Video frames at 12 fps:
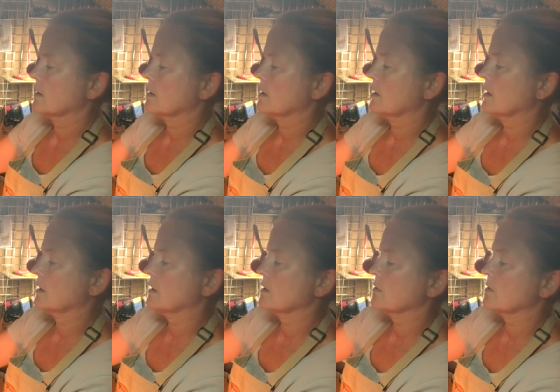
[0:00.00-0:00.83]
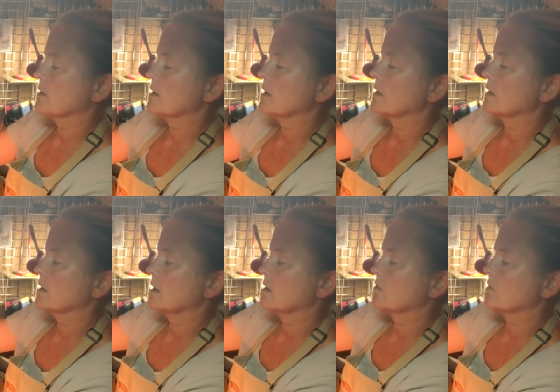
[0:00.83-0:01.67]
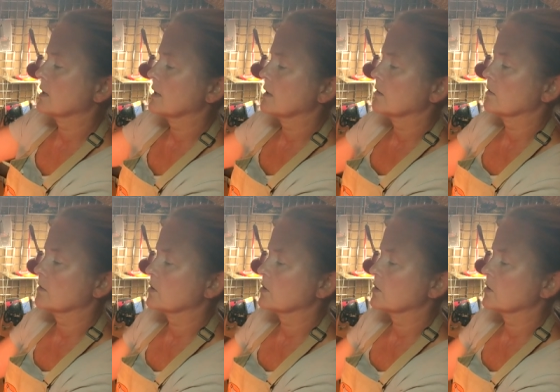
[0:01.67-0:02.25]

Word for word: kind of get it so it's not in that triangle